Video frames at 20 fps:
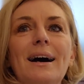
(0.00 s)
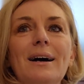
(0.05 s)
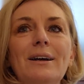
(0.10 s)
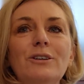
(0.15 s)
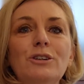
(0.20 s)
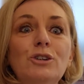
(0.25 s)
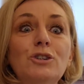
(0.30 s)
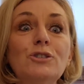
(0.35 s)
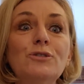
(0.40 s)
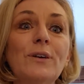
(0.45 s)

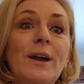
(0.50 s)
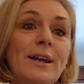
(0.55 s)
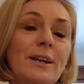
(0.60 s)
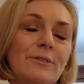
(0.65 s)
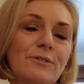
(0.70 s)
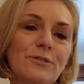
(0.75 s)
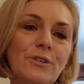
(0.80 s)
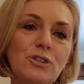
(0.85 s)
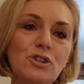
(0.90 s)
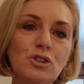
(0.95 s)
Huge fan
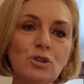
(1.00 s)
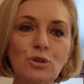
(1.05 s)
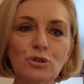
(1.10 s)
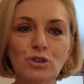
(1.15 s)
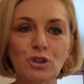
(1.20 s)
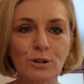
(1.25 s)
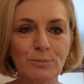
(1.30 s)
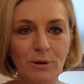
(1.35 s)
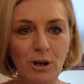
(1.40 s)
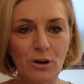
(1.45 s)
of
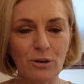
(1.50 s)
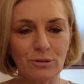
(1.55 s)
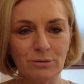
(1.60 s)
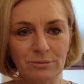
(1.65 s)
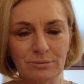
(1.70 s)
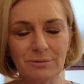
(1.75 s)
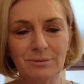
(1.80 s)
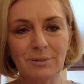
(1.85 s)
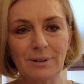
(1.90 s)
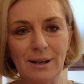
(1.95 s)
short-term
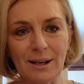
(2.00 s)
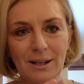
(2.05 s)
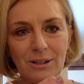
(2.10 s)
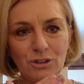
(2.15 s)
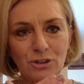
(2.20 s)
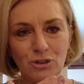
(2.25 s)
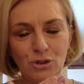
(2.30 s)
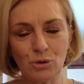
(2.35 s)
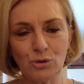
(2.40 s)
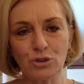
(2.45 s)

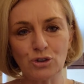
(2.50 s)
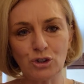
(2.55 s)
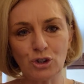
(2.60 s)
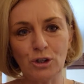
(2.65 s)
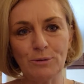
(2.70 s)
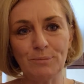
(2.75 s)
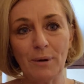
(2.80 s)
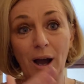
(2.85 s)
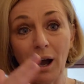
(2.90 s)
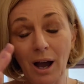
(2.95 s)

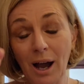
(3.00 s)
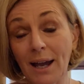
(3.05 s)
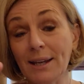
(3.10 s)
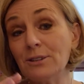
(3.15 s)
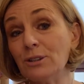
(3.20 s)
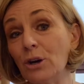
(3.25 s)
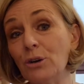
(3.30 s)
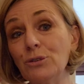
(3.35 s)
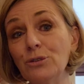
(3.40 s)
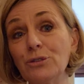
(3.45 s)
high
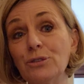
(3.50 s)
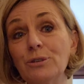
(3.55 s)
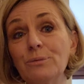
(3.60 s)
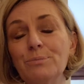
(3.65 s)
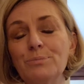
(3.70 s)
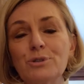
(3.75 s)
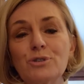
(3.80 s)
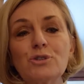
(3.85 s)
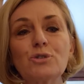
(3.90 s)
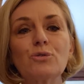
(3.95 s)
dose
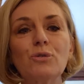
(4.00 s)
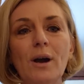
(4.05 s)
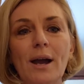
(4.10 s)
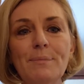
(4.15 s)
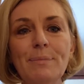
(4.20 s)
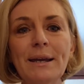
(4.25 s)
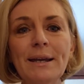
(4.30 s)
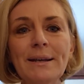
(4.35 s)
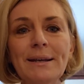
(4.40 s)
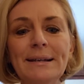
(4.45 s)

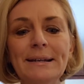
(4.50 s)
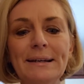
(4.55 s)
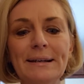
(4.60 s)
prescribing.